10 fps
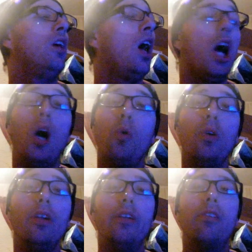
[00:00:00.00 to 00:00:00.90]
I would
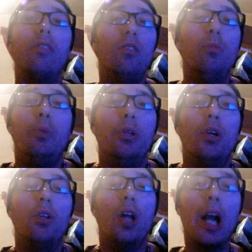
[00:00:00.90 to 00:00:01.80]
assume, you know,
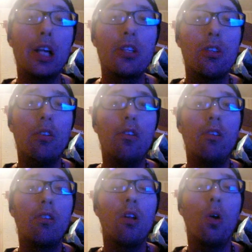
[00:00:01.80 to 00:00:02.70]

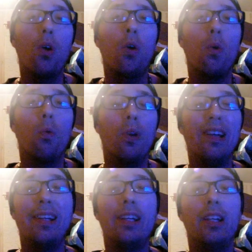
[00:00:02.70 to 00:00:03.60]
elections,
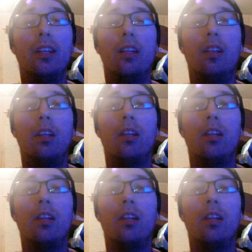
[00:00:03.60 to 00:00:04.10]
rig, and,